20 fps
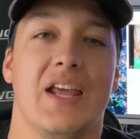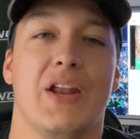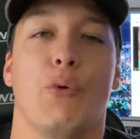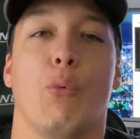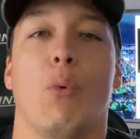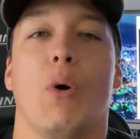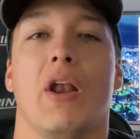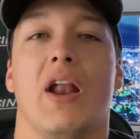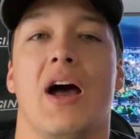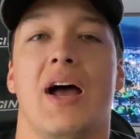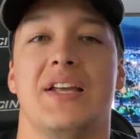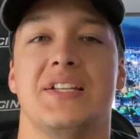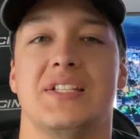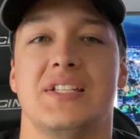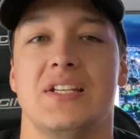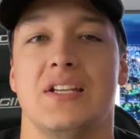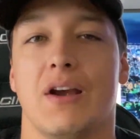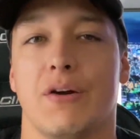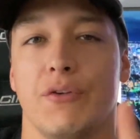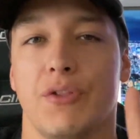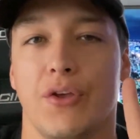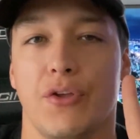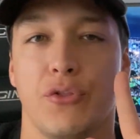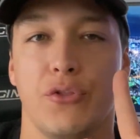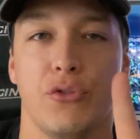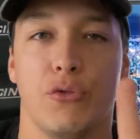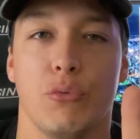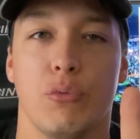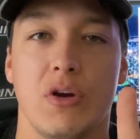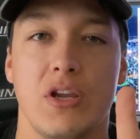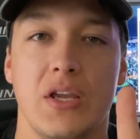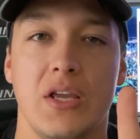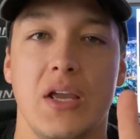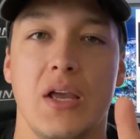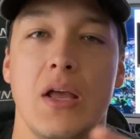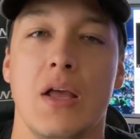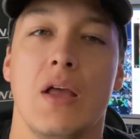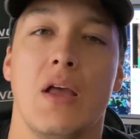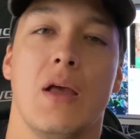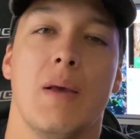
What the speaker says: and what I see are the three